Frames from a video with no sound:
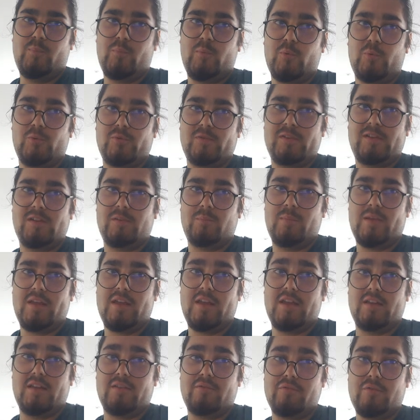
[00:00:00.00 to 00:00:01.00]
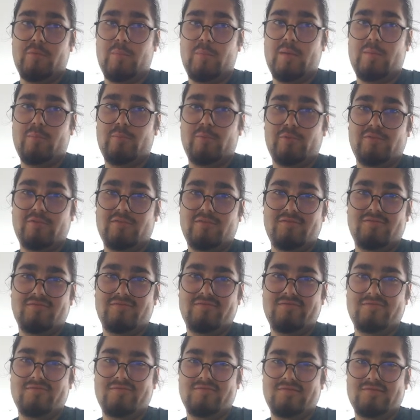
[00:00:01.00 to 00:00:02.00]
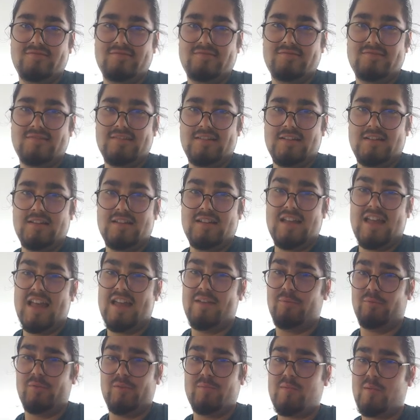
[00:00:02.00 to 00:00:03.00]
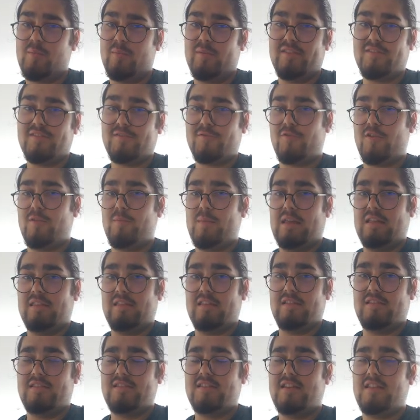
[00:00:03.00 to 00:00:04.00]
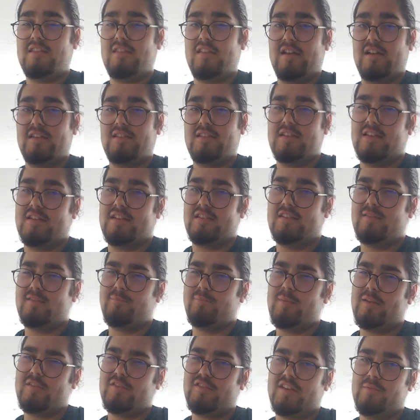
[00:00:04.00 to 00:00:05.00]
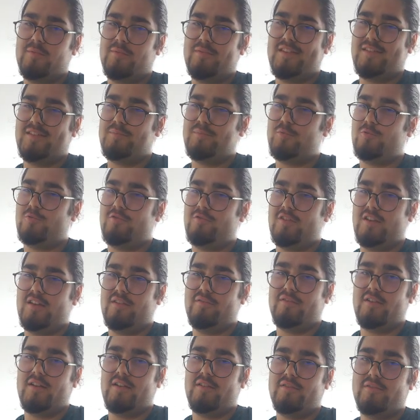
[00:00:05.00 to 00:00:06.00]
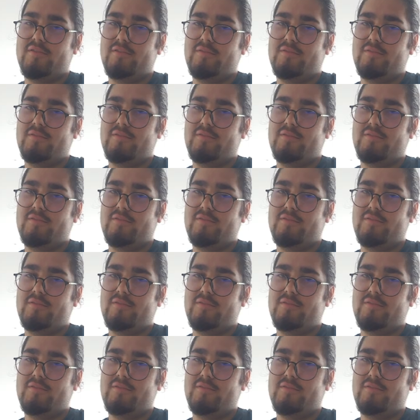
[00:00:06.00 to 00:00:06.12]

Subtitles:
pause a little bit here for people. Everyone's probably screaming, they see the idea, especially with this pawn on e5.